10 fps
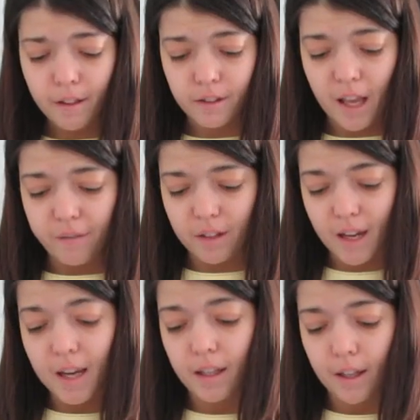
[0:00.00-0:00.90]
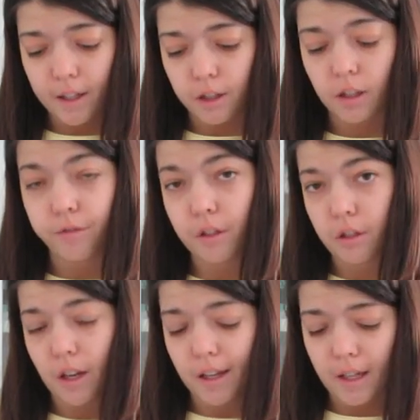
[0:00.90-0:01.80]
7, 8, get you if you
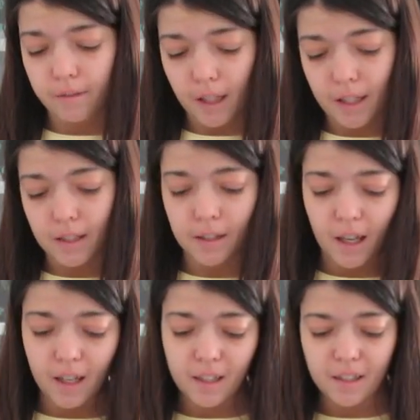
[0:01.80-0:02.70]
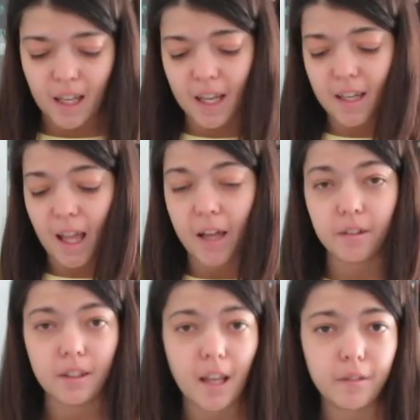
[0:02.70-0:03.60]
stay up late. 9, 10, I
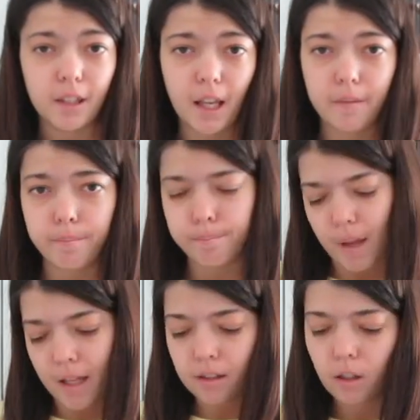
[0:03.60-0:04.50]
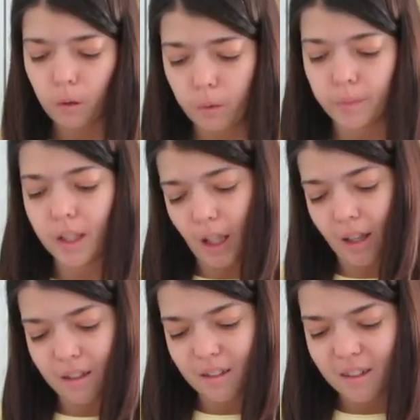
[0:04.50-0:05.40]
will never get back home
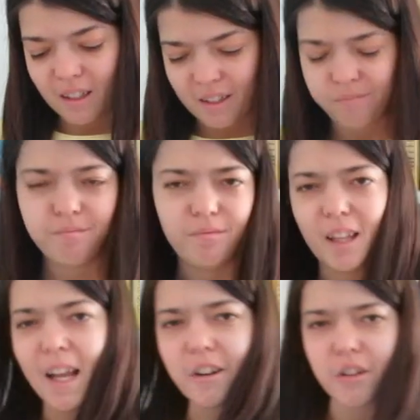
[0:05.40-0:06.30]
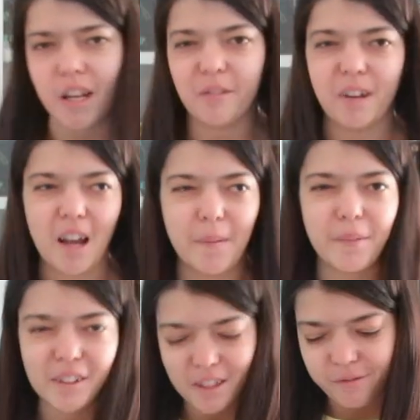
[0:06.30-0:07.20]
again. I actually kind of
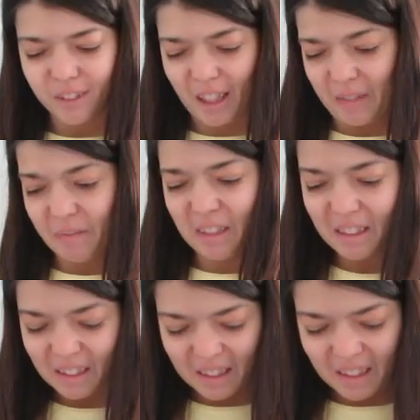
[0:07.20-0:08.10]
mind. Good for them.